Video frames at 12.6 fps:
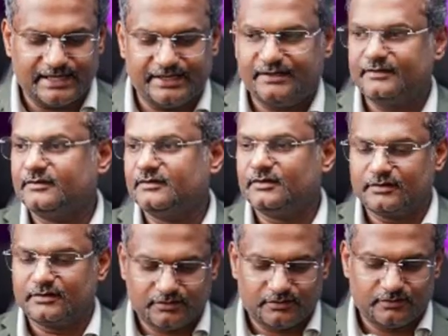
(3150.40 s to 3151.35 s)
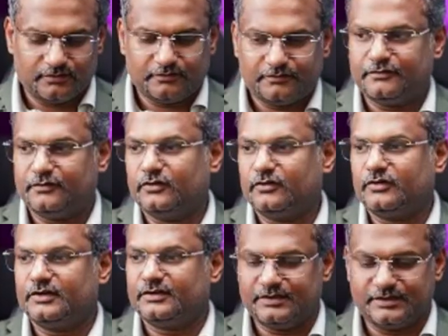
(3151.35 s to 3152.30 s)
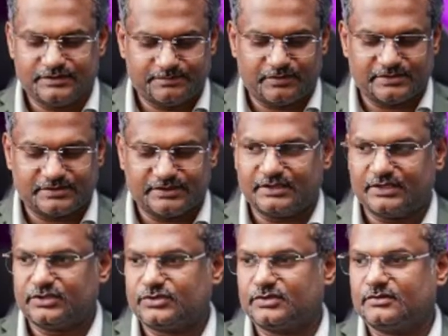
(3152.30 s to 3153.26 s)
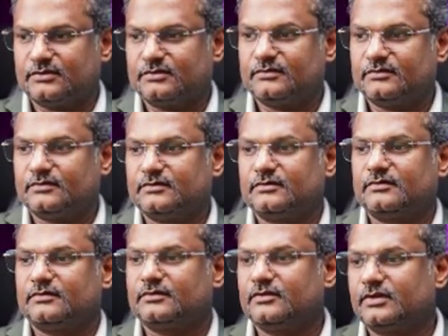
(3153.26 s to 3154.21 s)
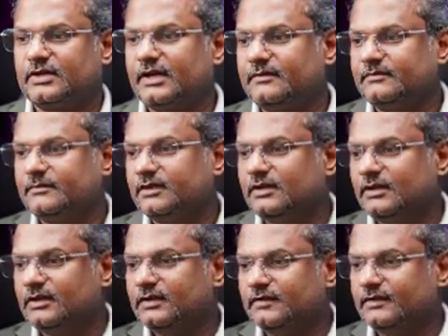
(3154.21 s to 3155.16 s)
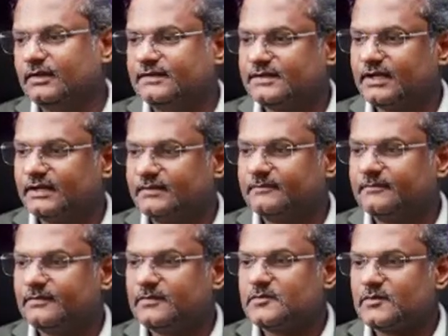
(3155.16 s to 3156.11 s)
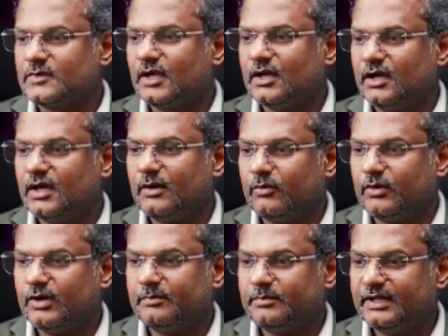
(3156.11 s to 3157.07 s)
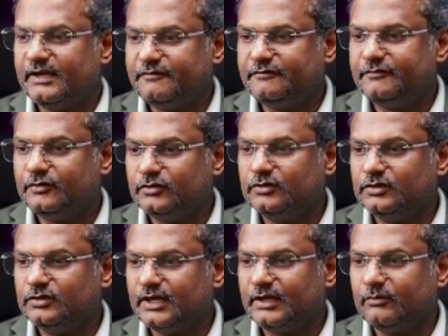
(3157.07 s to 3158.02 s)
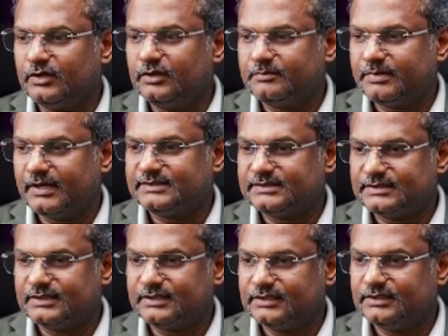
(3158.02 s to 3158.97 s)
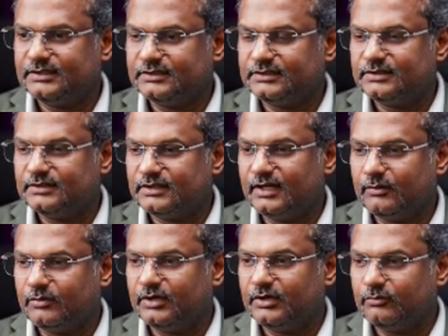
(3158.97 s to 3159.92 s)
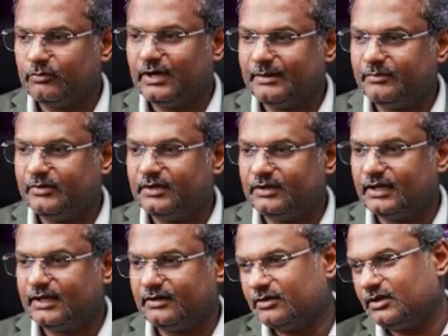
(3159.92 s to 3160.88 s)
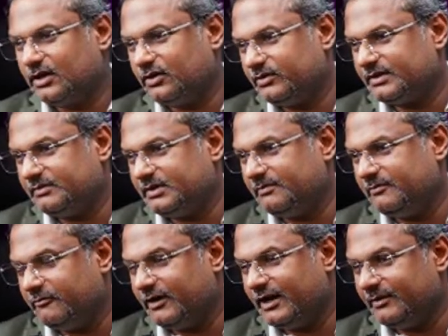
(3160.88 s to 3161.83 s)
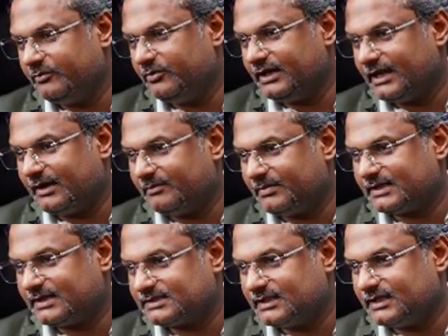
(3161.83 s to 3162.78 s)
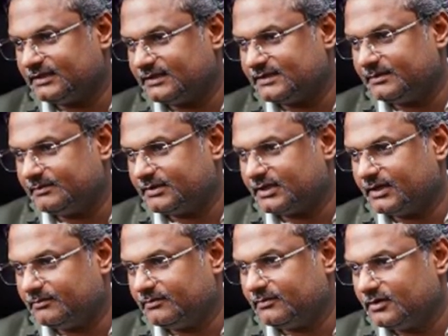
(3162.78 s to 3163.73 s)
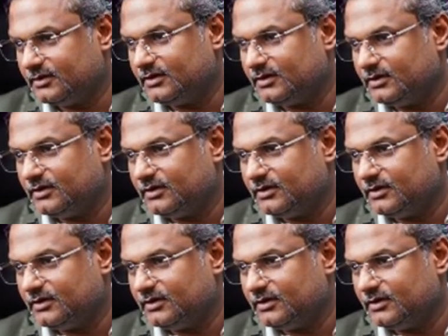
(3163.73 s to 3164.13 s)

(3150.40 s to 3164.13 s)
Delhi for this presentation. Okay, that's it. I want it playful. I want it pastel. I want it vibrant. I don't know how it can be vibrant and pastel at the same time.